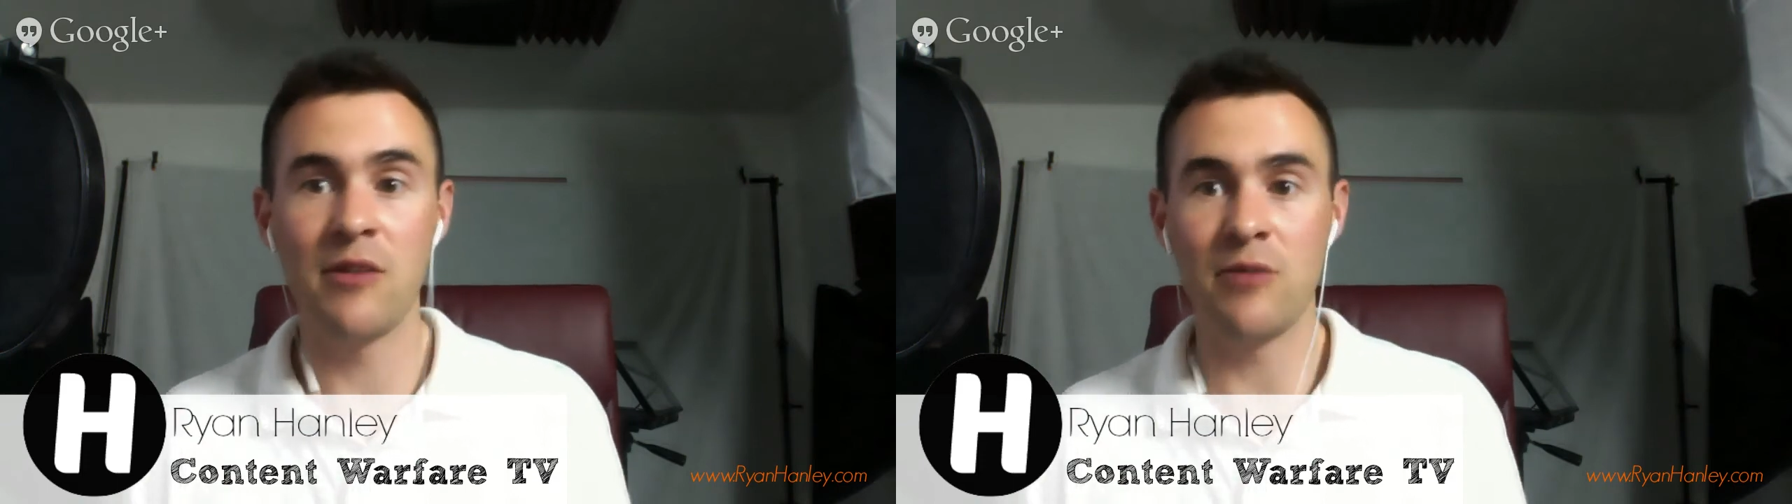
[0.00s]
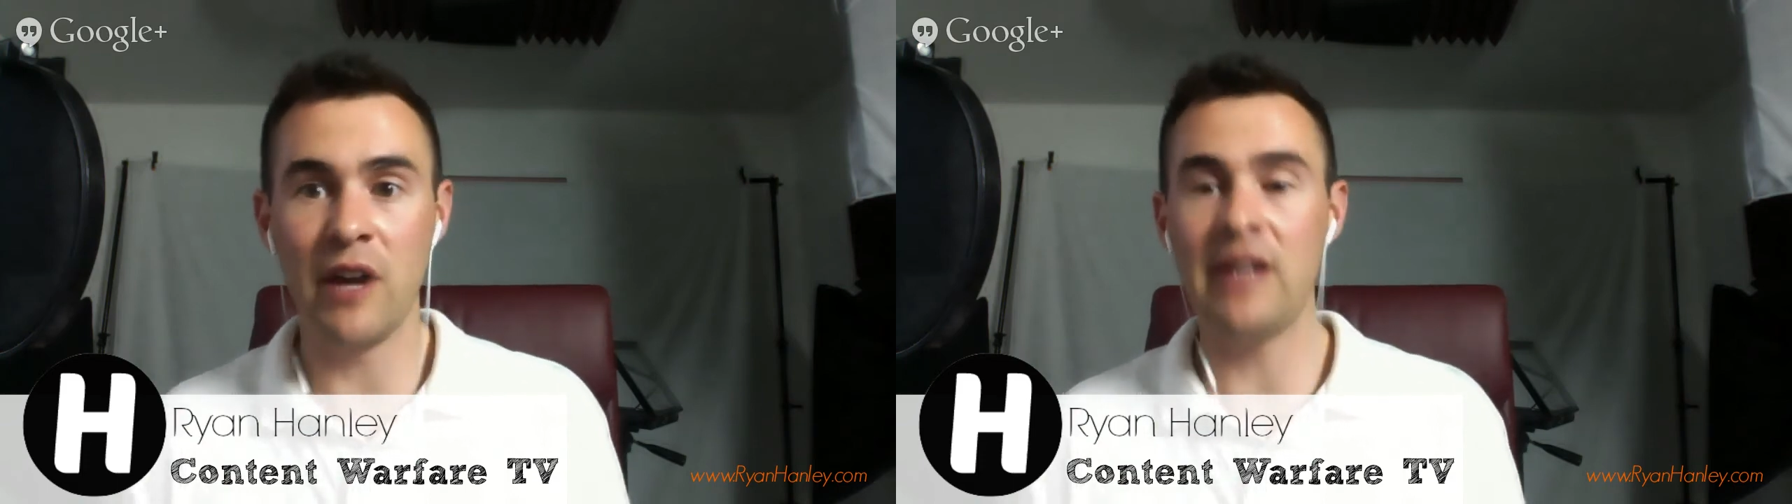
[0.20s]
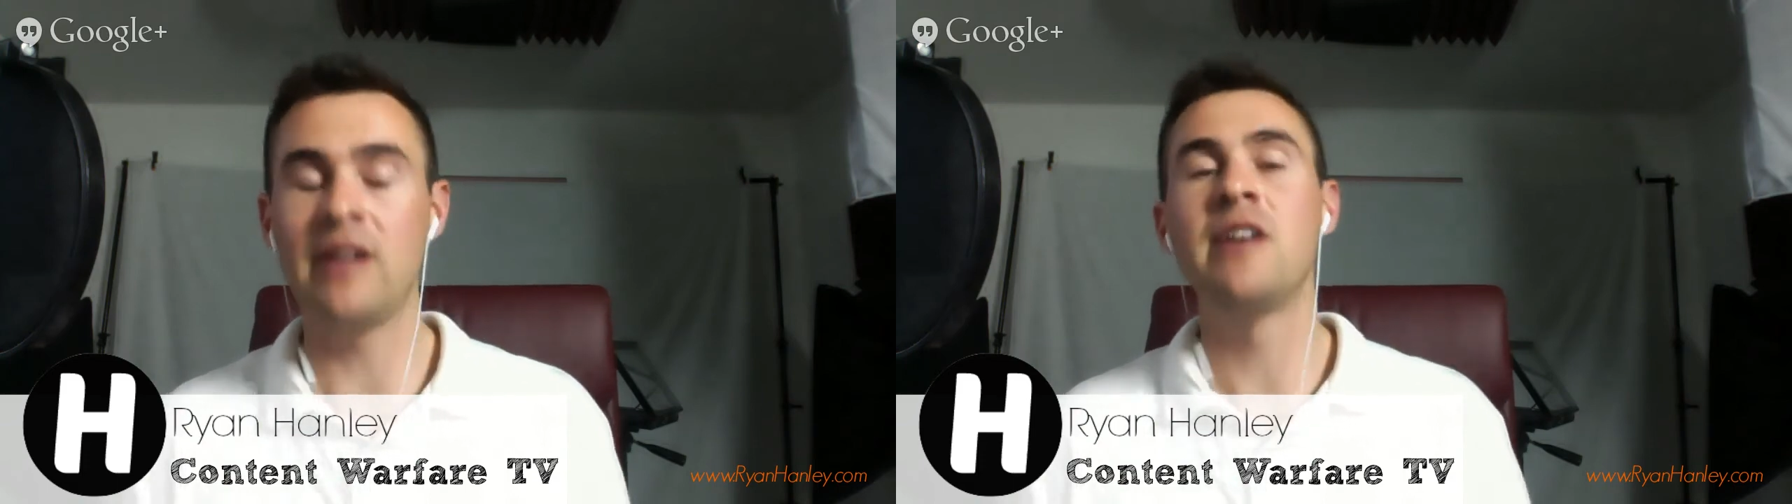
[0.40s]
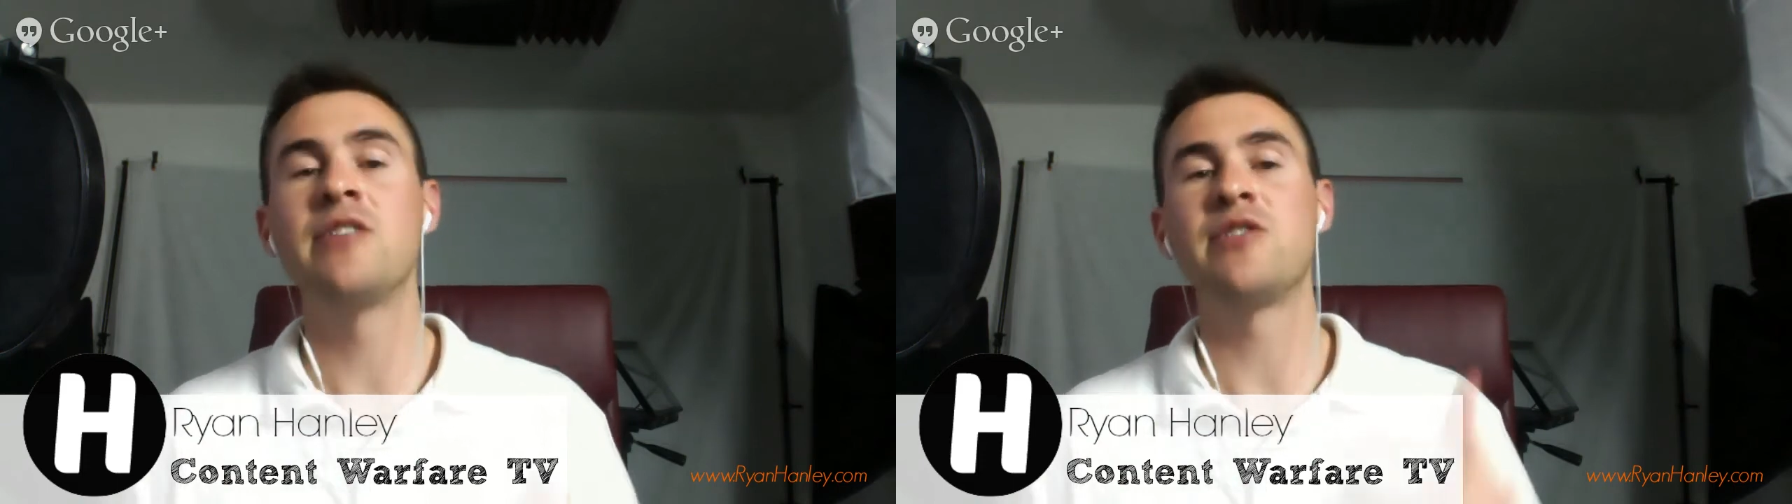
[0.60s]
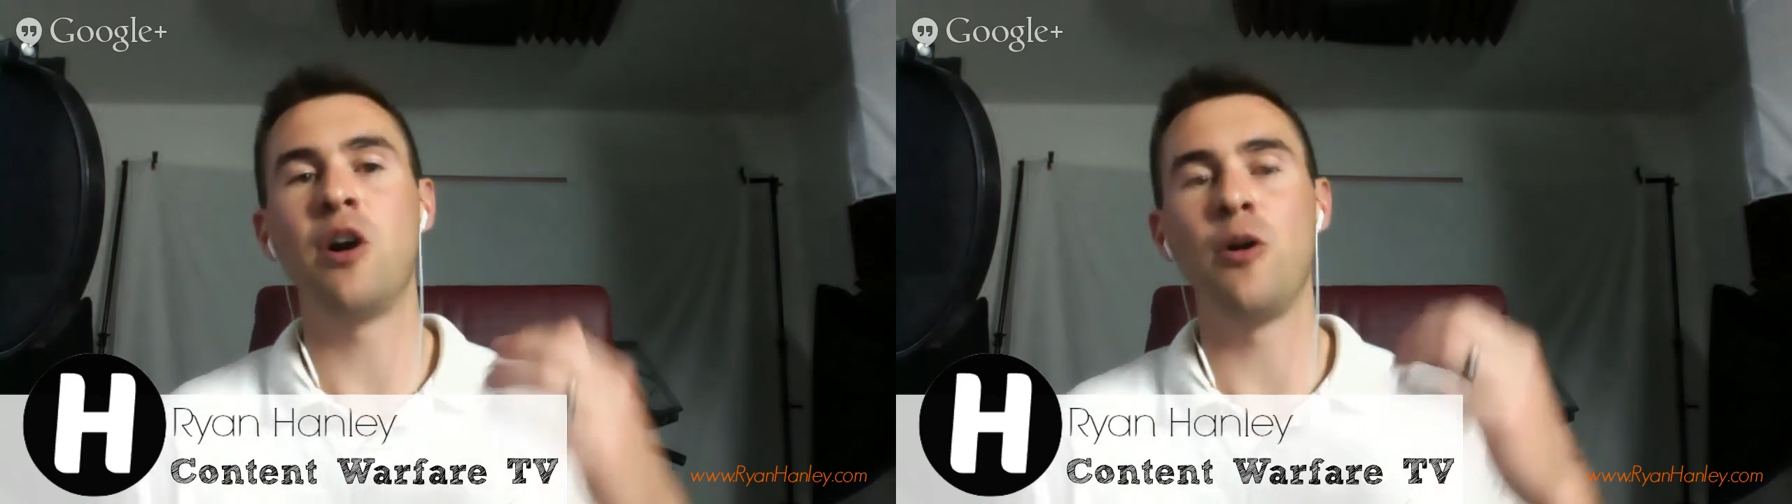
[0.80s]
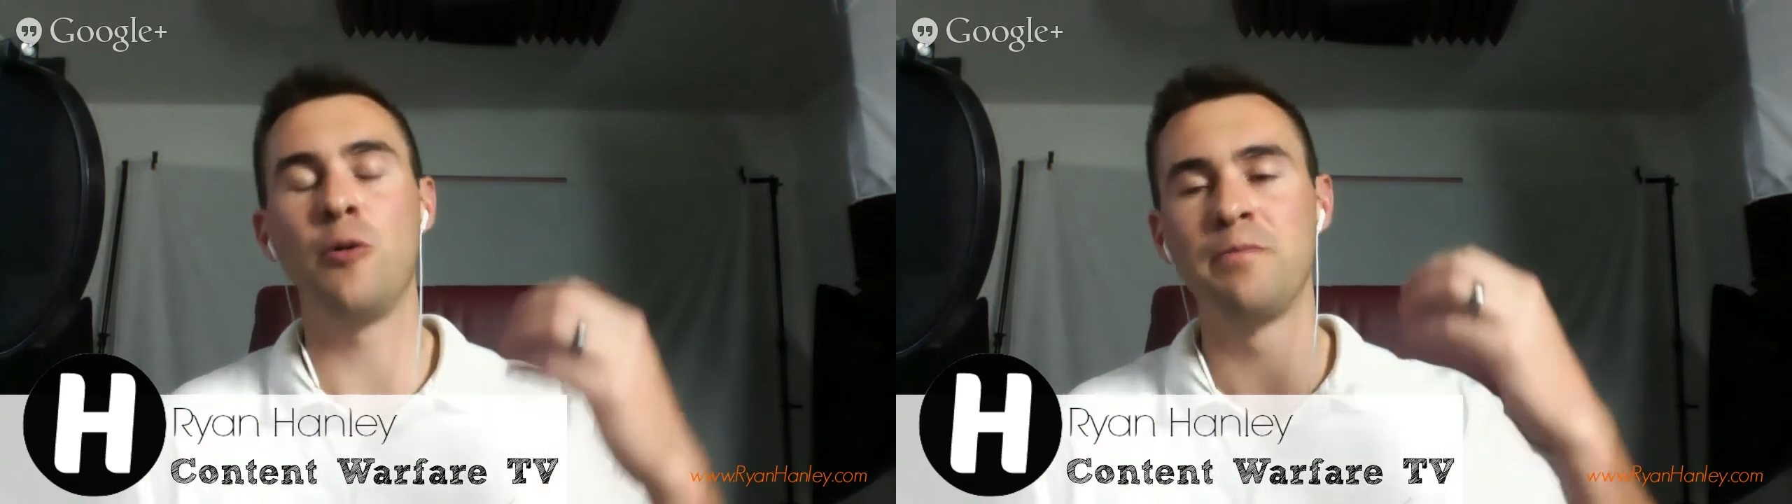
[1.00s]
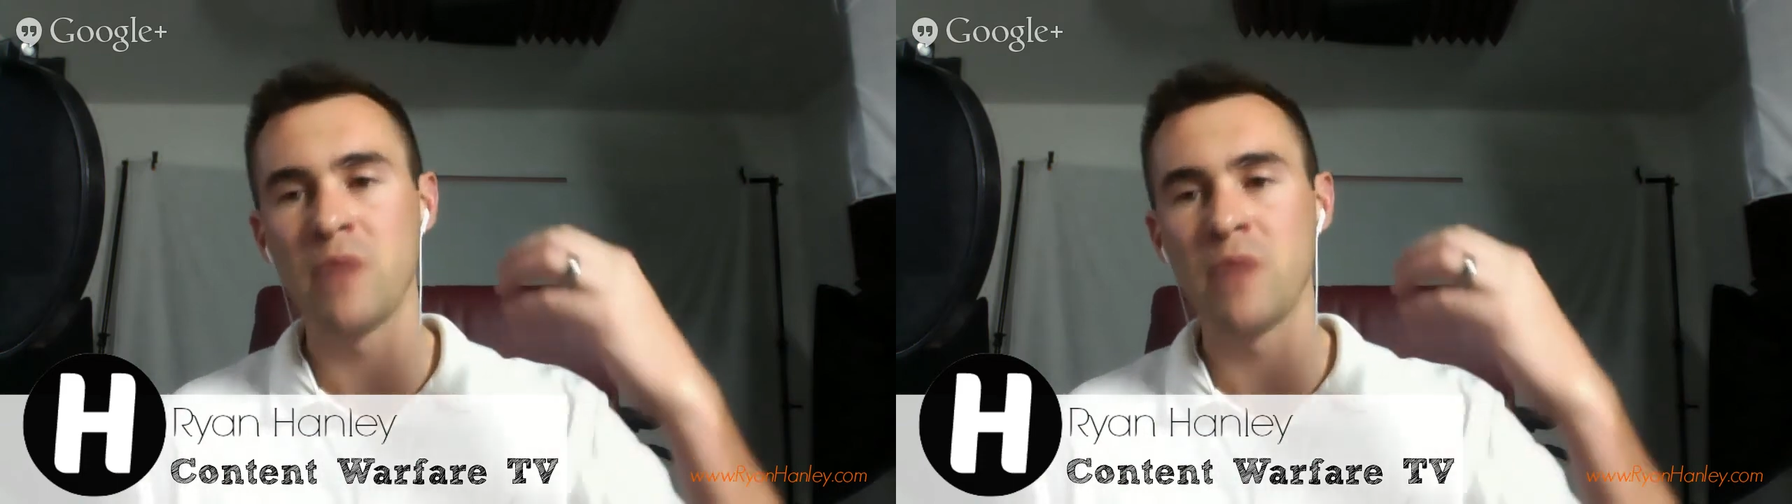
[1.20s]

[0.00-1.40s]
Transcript: right? So